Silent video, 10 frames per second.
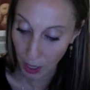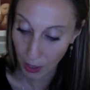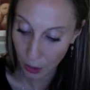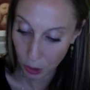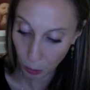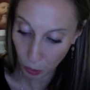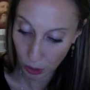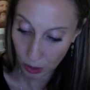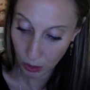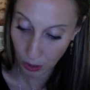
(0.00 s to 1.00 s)
these
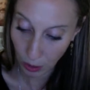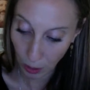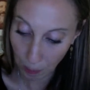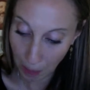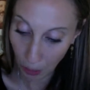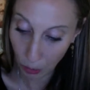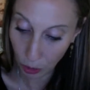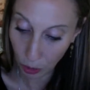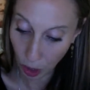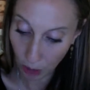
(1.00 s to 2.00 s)
words mount
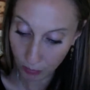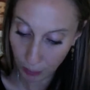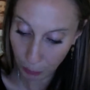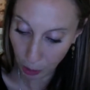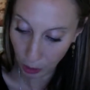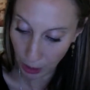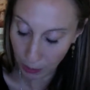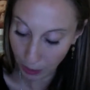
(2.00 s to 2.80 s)
aloft and proclaim,